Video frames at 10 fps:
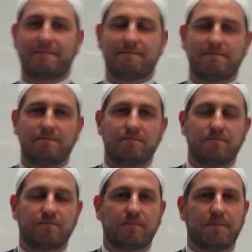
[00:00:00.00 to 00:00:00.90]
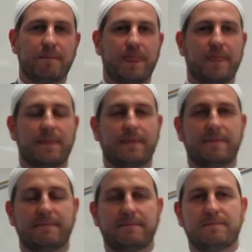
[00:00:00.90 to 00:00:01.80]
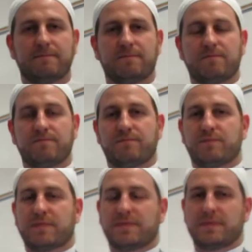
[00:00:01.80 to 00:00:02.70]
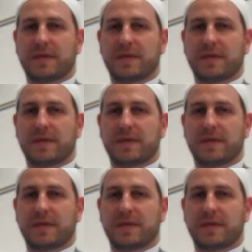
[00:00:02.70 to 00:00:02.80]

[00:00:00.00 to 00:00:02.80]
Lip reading: (no one is talking)